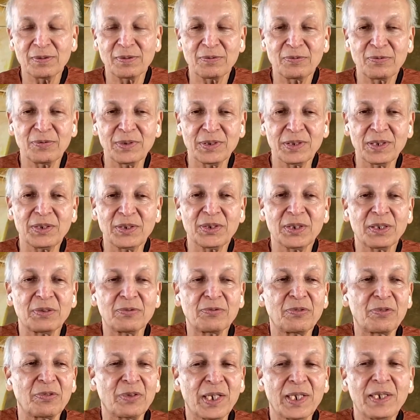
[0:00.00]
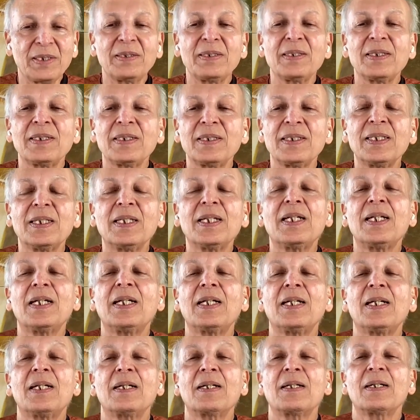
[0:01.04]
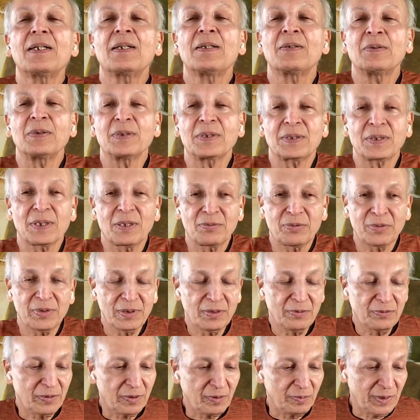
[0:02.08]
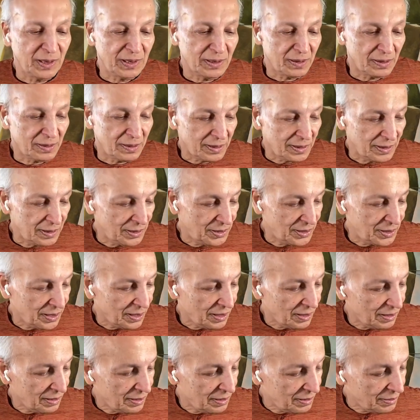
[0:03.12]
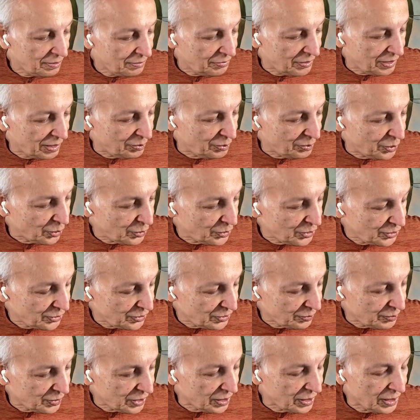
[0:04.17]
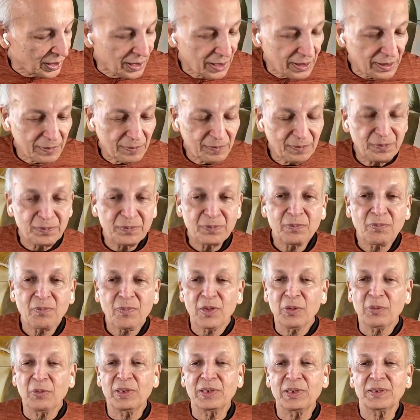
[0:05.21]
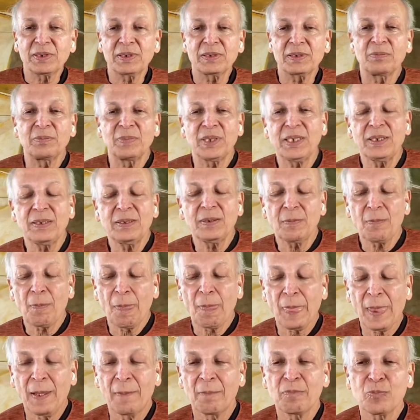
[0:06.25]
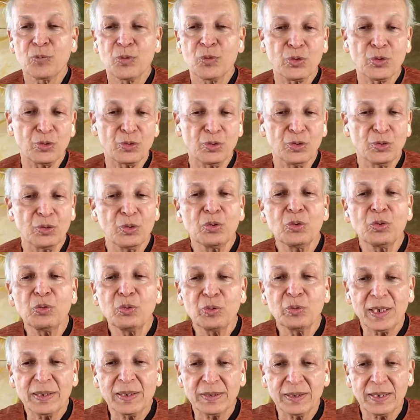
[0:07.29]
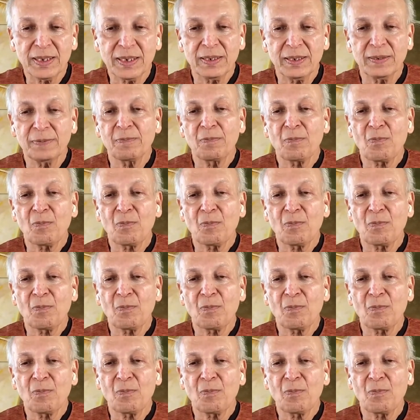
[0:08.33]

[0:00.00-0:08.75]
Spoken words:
physician friend who is suffering from interstitial fibrosis of the lung requested me. So you, as a